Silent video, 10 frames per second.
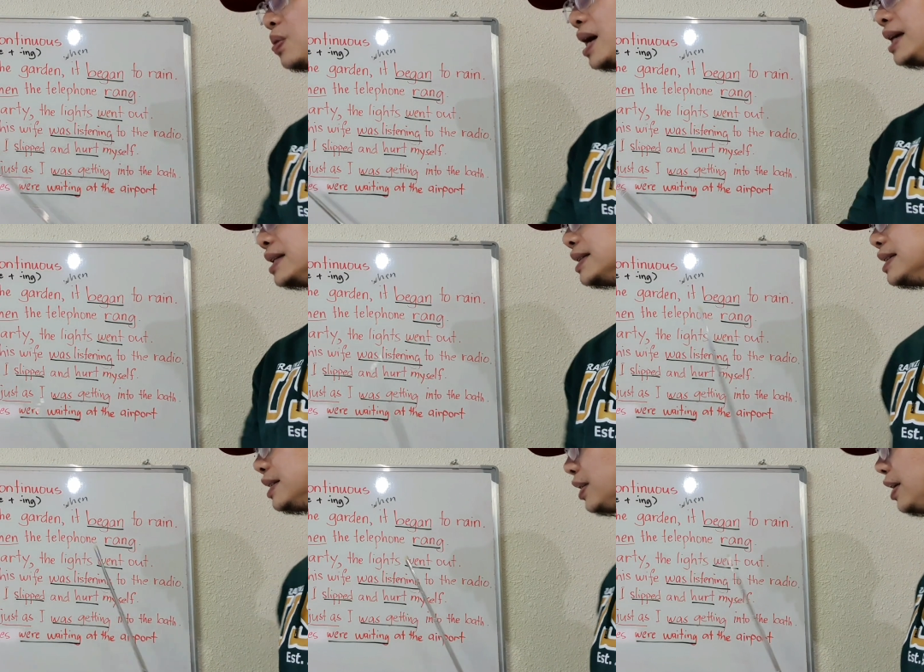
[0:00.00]
while.
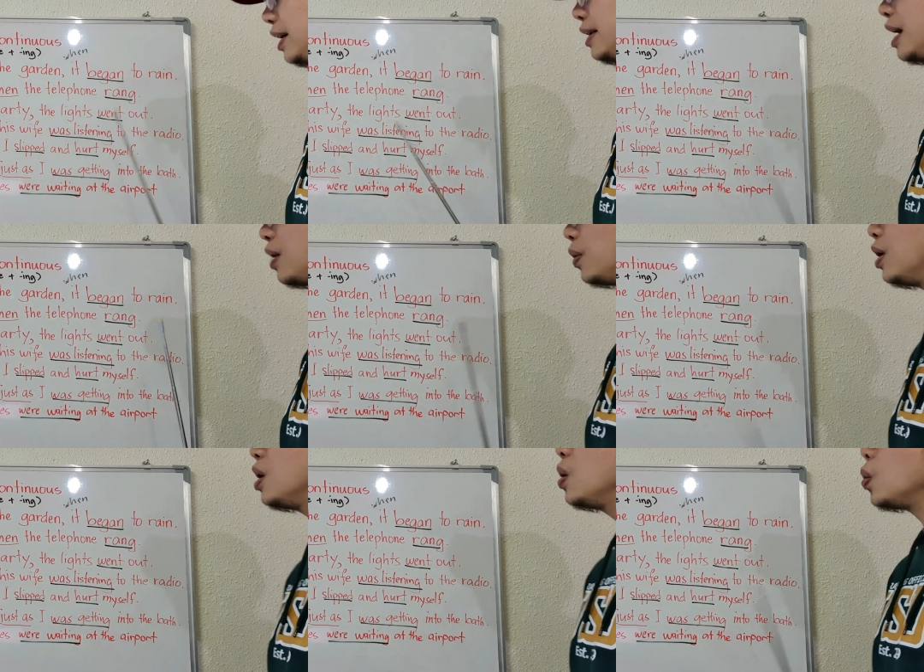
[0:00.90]
Okay, now
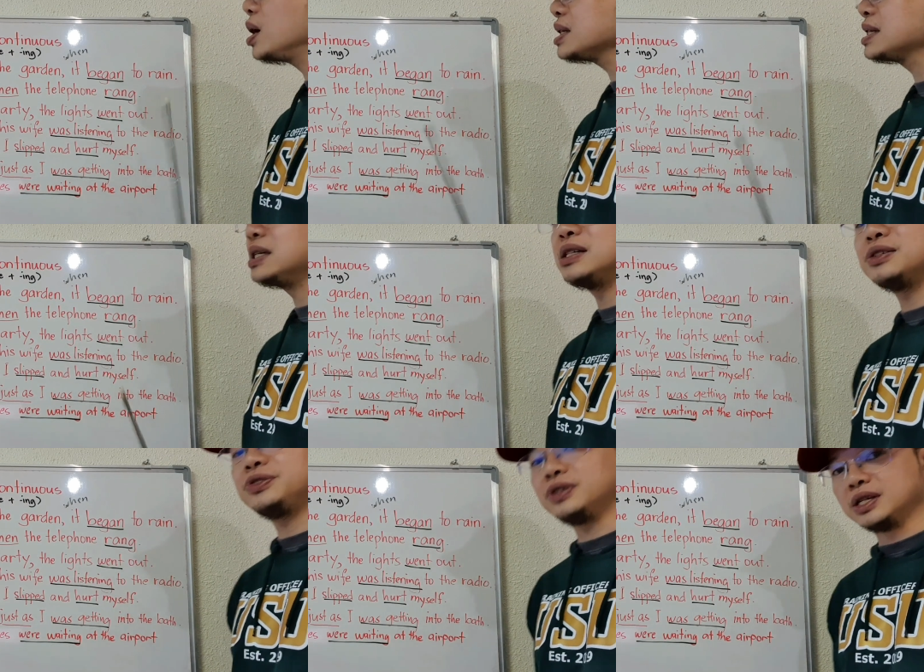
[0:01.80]
what's the
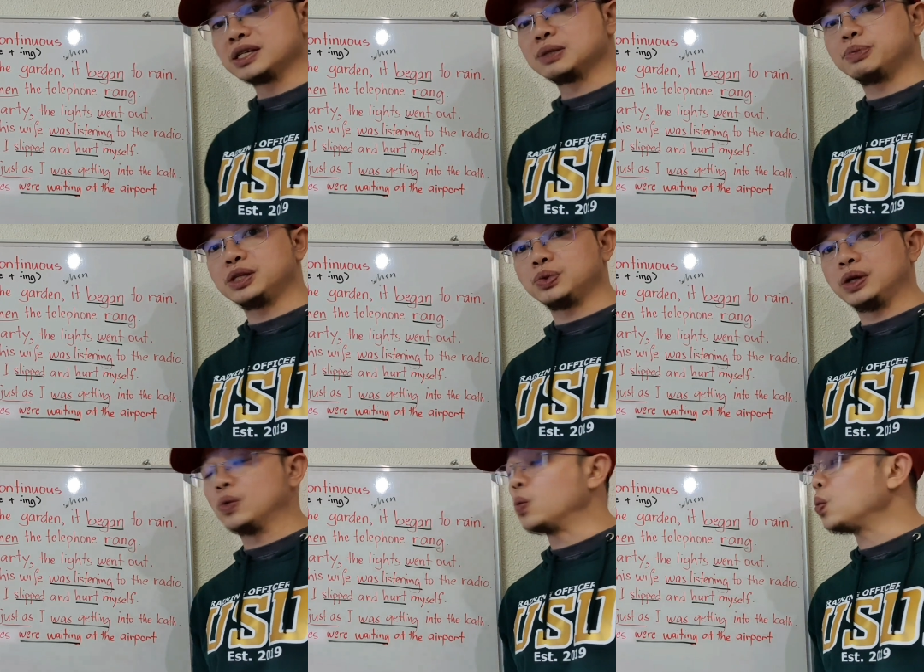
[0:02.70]
difference
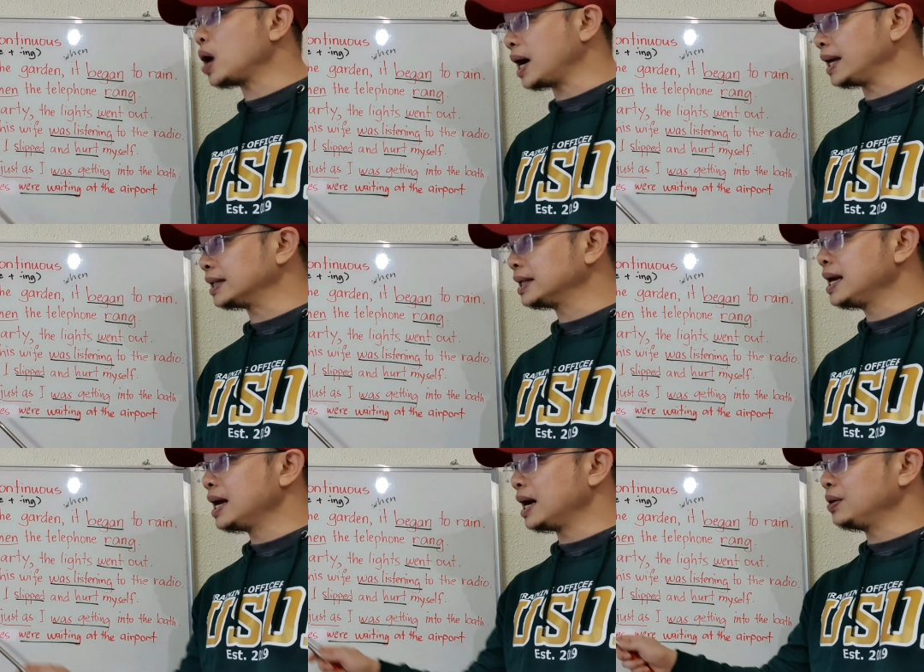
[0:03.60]
between while
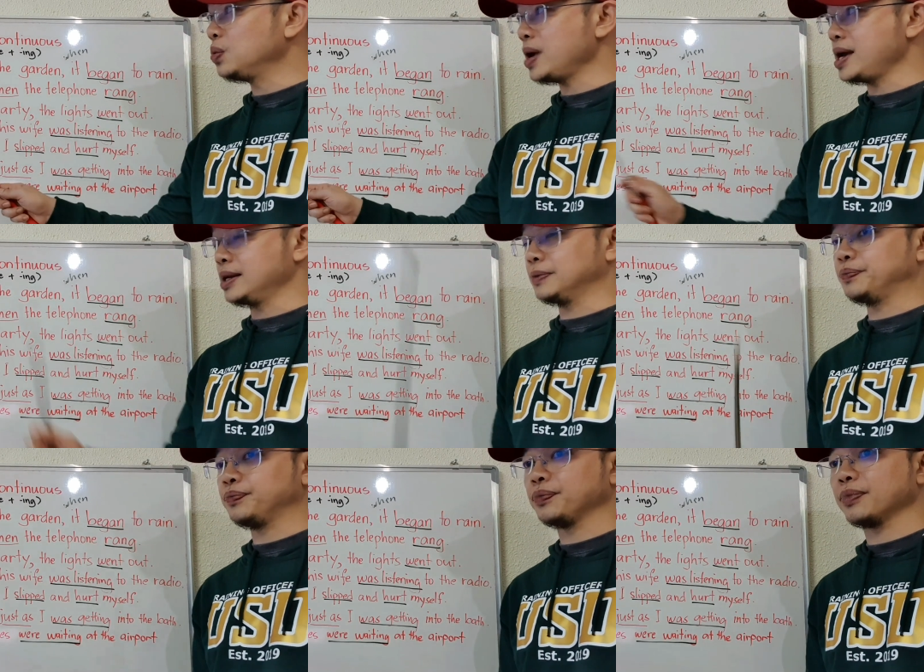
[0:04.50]
and when?
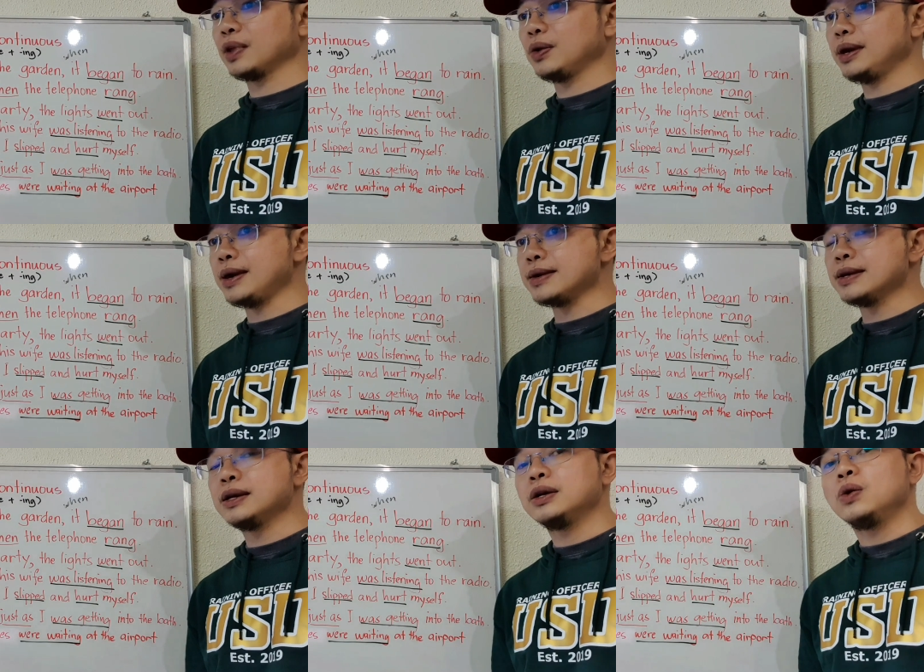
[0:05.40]

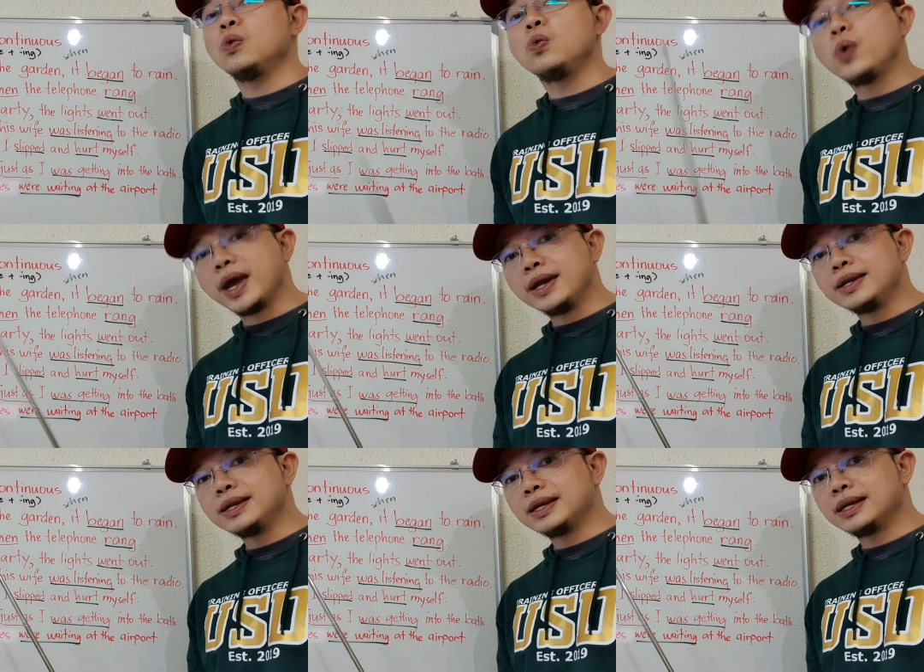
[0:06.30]
Okay,
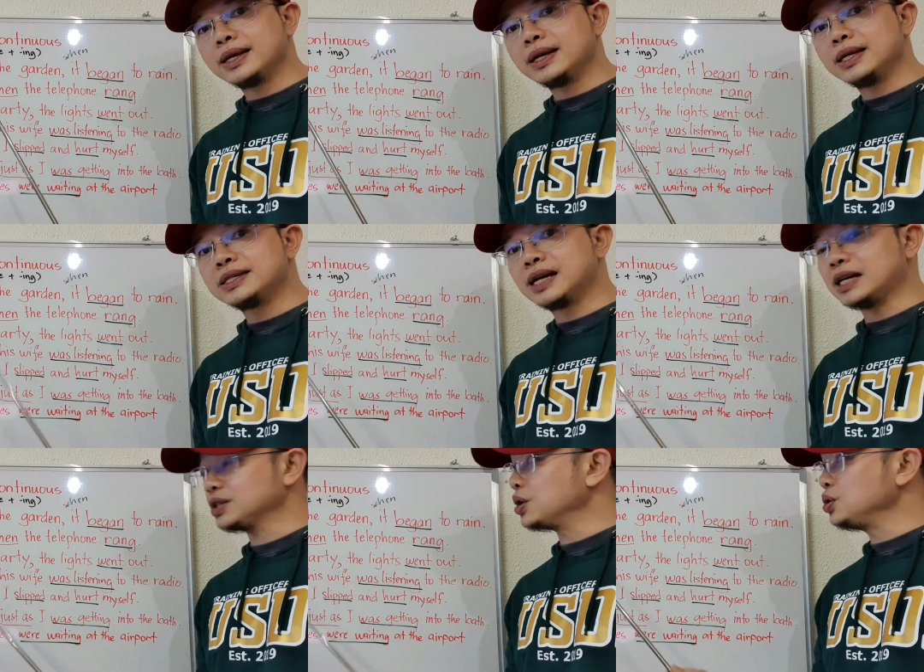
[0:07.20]
when is
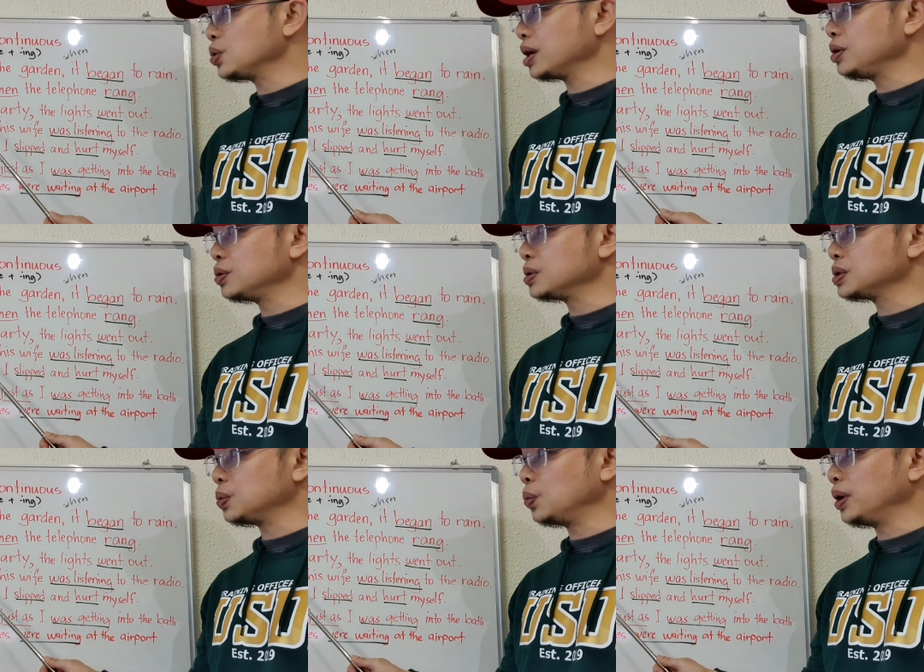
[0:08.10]
that you can
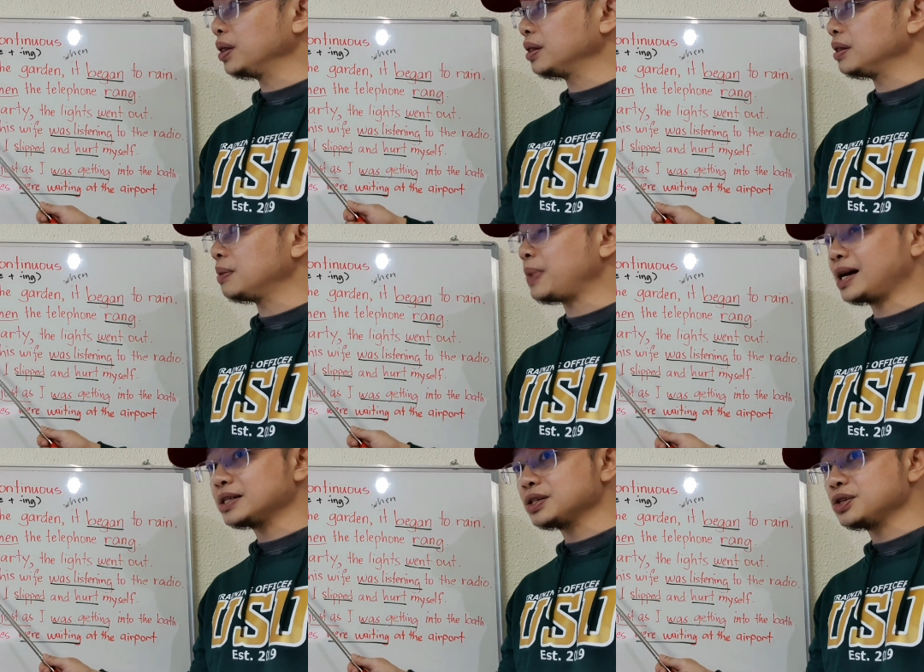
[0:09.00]
use with the
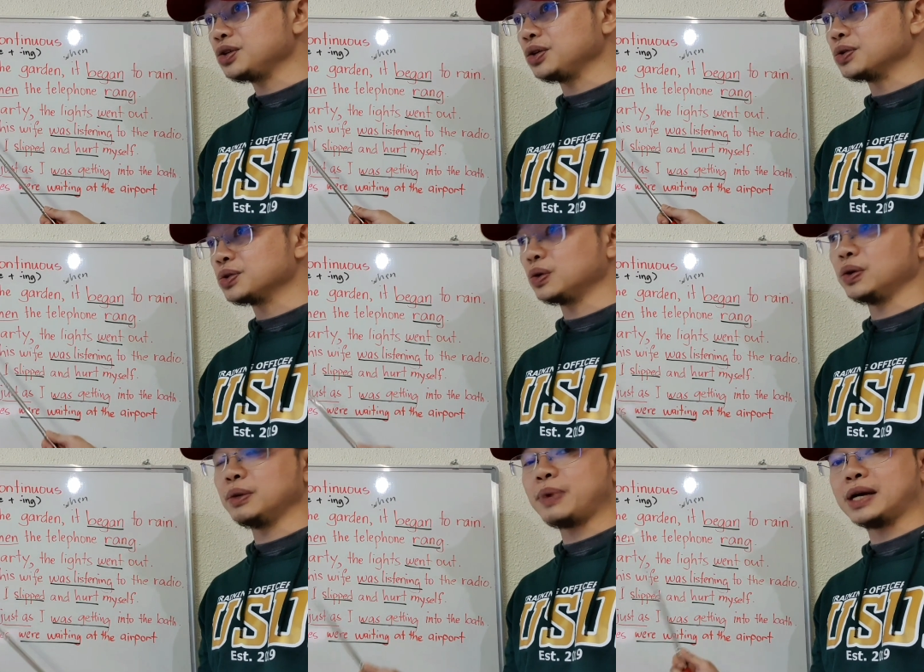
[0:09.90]
past continuous or
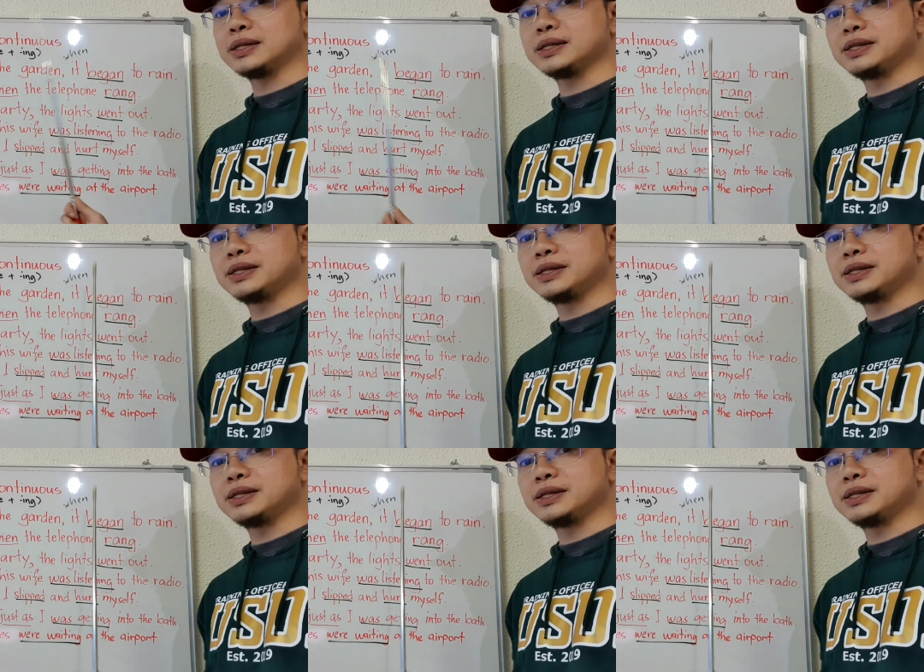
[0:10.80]
the past